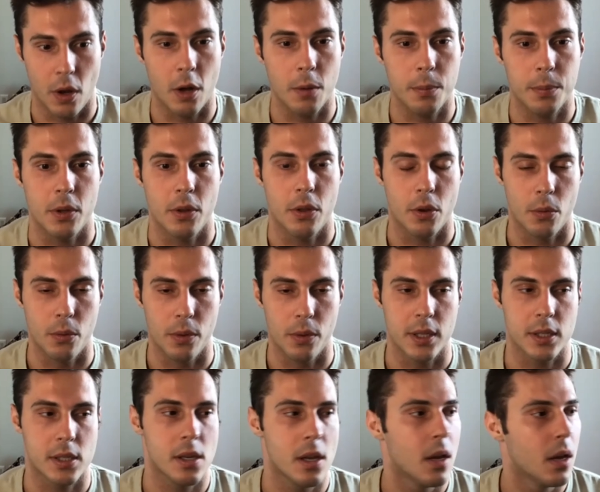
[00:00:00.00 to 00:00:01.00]
you through
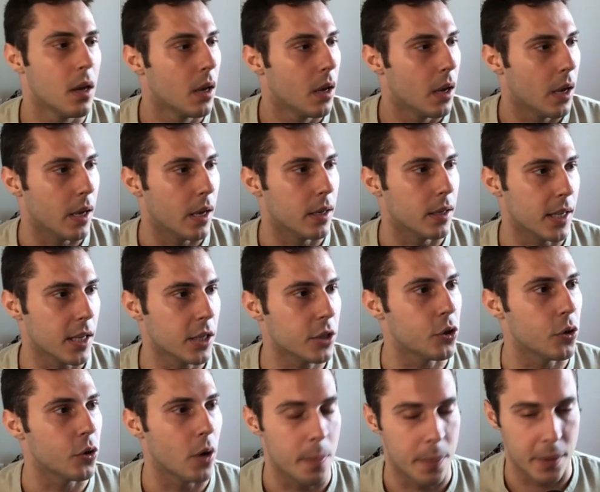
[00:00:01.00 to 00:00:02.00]
this and get
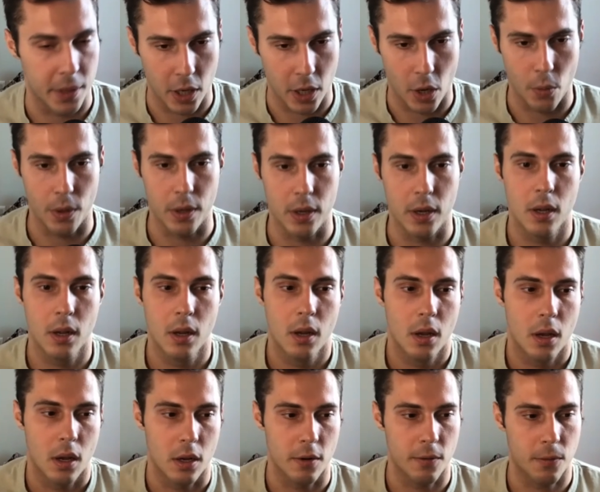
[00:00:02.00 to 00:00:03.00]
you up and going.
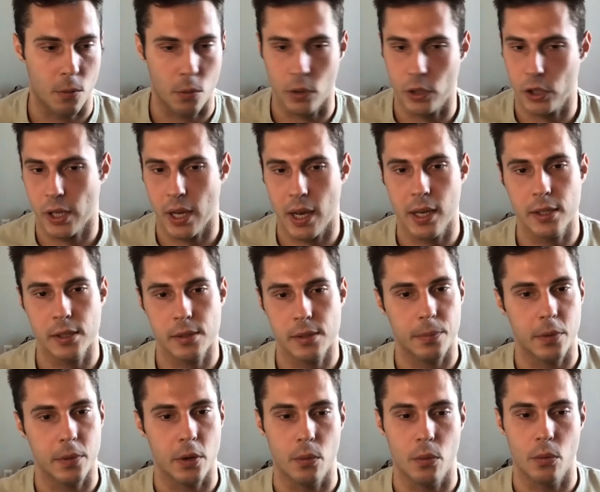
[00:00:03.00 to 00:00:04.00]
And of course, guys,
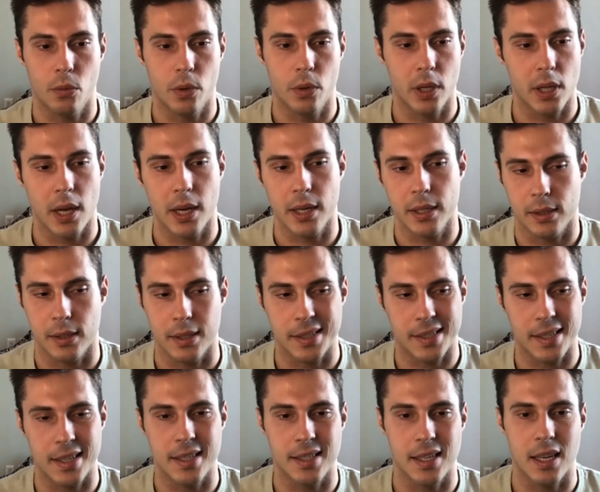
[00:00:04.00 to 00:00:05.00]
realize
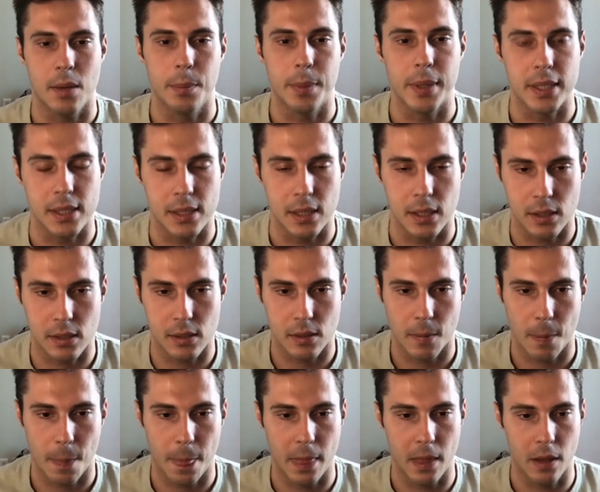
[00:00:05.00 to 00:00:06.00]
this is a business.
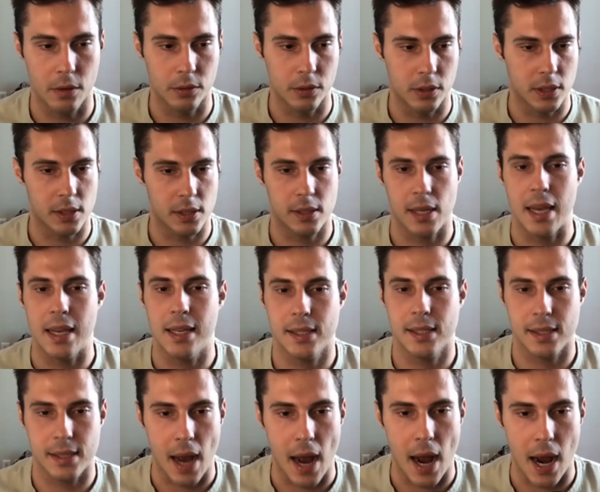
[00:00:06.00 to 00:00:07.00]
This takes
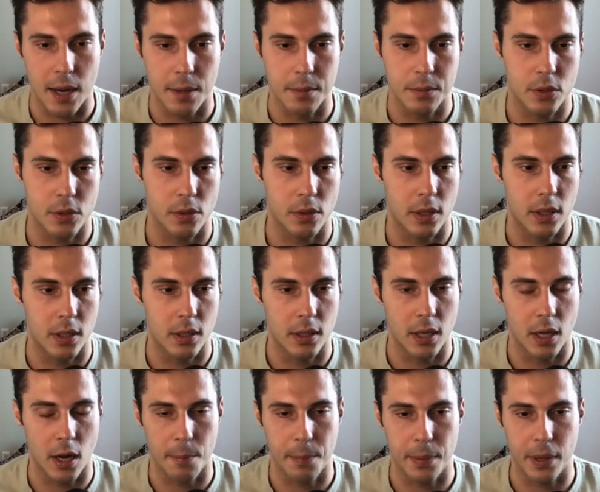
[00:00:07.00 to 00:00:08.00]
time to
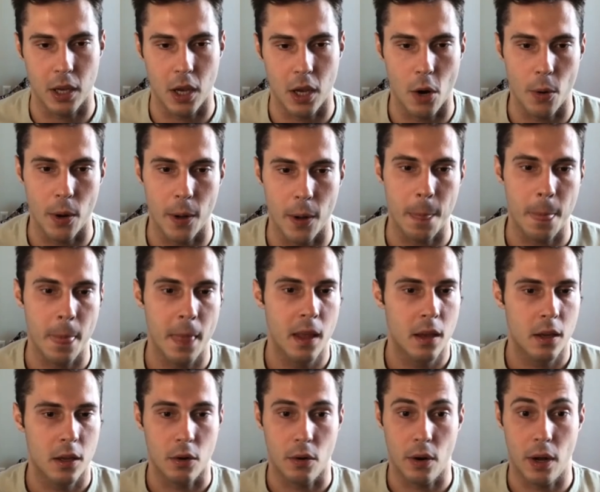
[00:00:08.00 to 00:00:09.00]
get up and going.
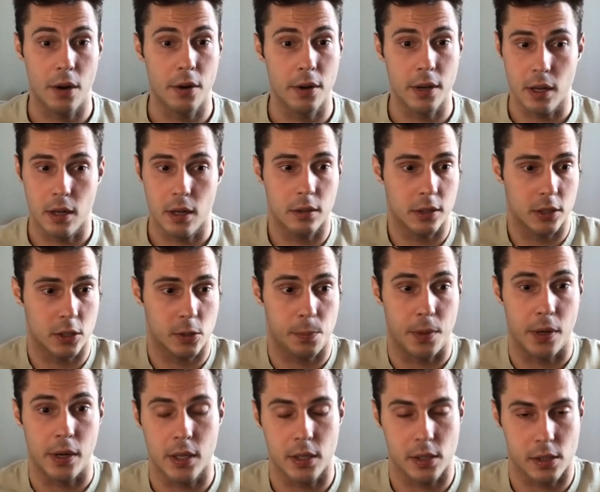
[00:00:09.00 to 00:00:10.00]
Ariel
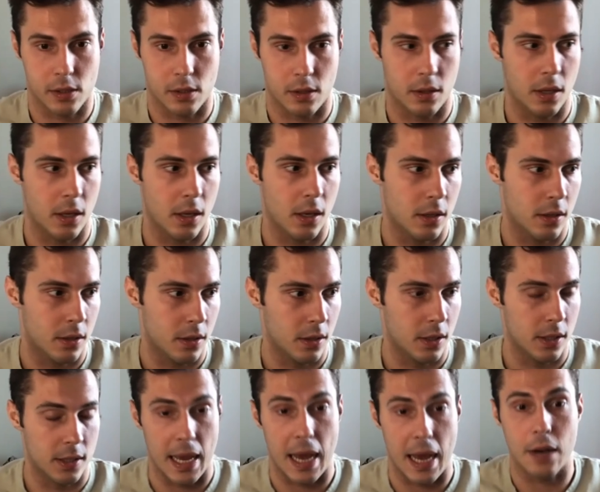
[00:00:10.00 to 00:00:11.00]
experienced the
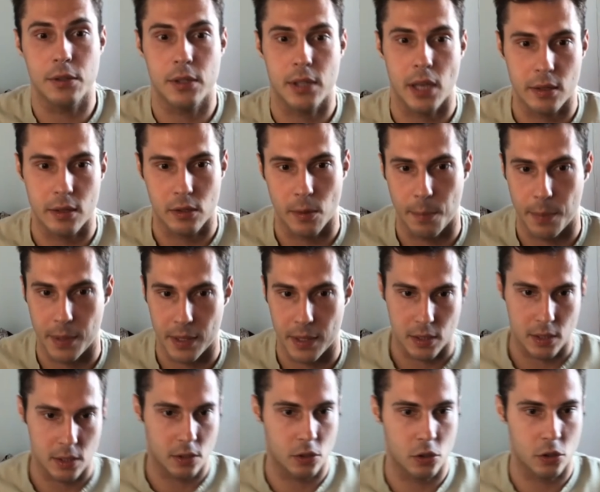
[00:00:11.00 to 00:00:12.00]
downsides of the
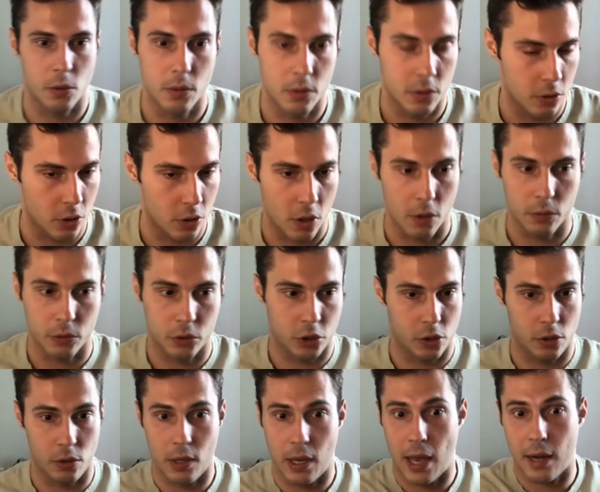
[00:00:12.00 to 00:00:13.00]
business.
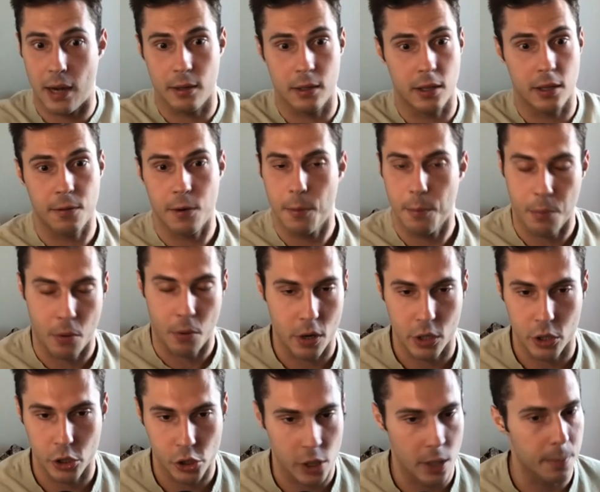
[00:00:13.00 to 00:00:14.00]
She had a different
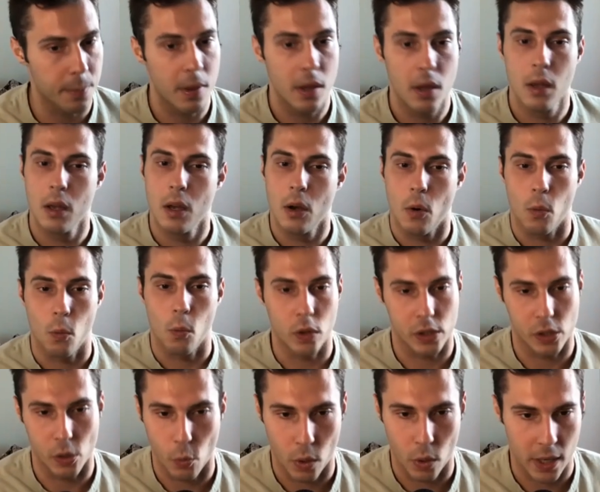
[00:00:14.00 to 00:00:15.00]
partnership,
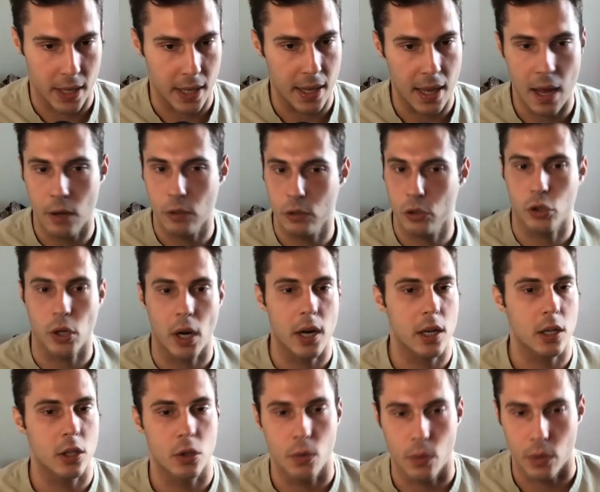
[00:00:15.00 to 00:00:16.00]
wasn't working out, tried to
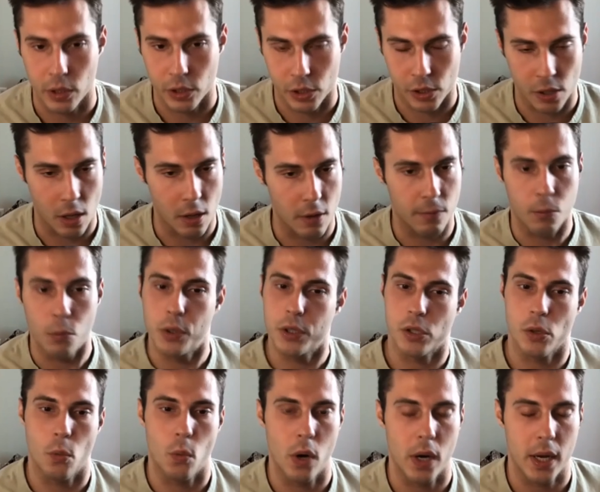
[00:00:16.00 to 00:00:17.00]
do it herself,
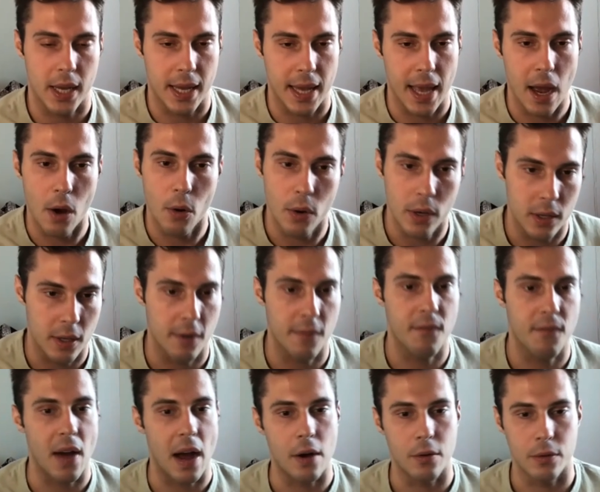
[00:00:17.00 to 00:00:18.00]
wasn't working out, and then
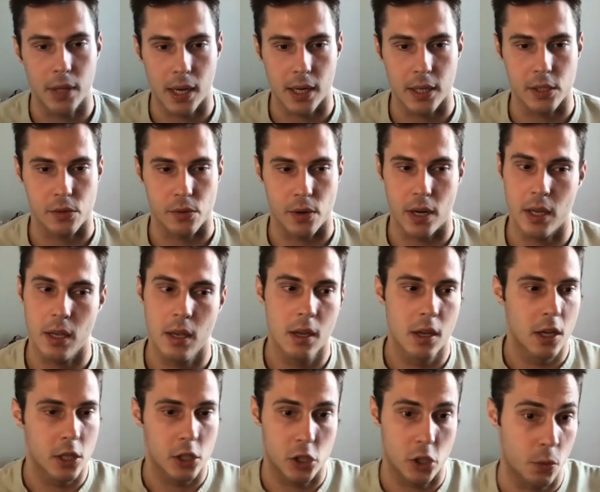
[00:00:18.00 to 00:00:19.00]
found us, right?
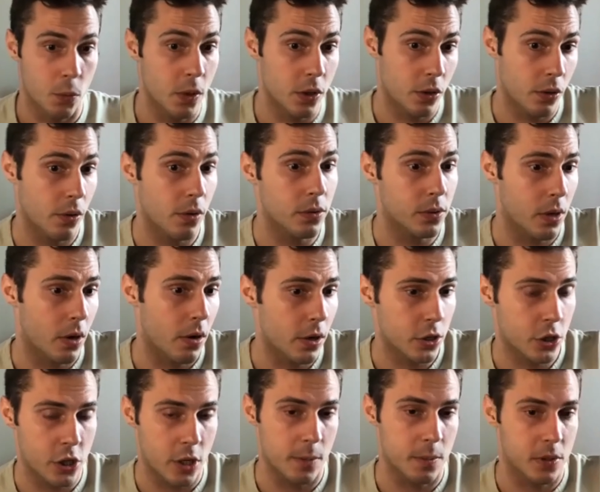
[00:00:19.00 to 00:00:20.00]
She went through those
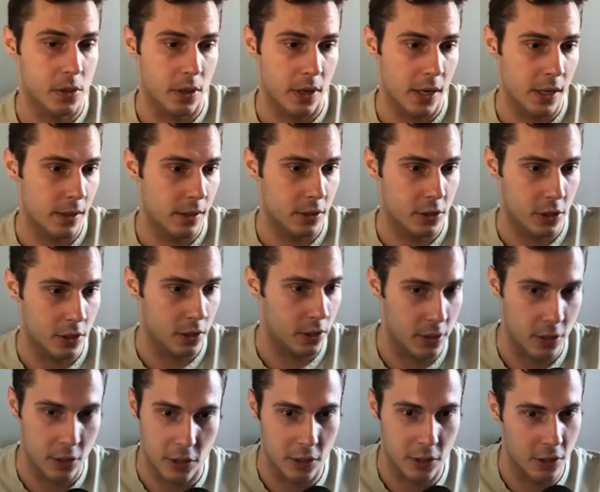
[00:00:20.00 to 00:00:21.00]
hardships, right?
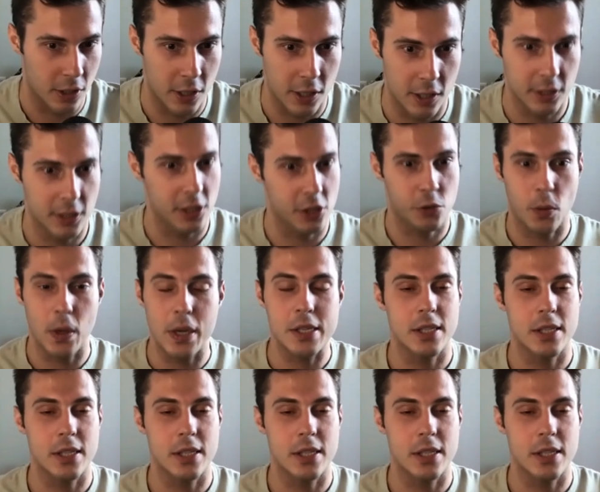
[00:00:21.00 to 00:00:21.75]
Her situation